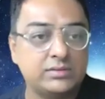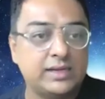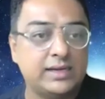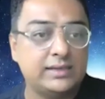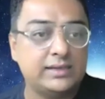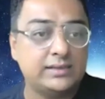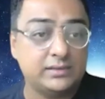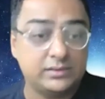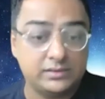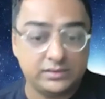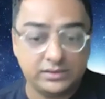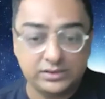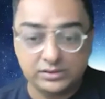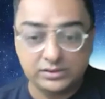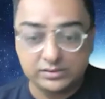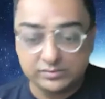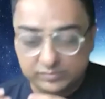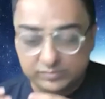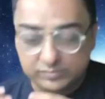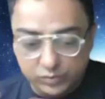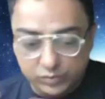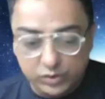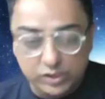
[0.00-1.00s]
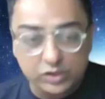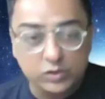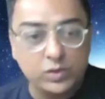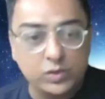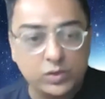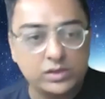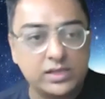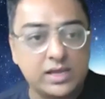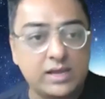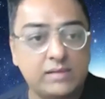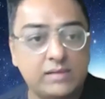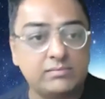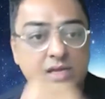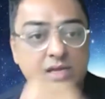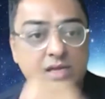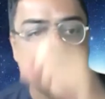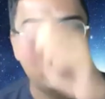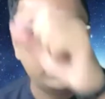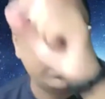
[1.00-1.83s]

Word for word: and you know work with them,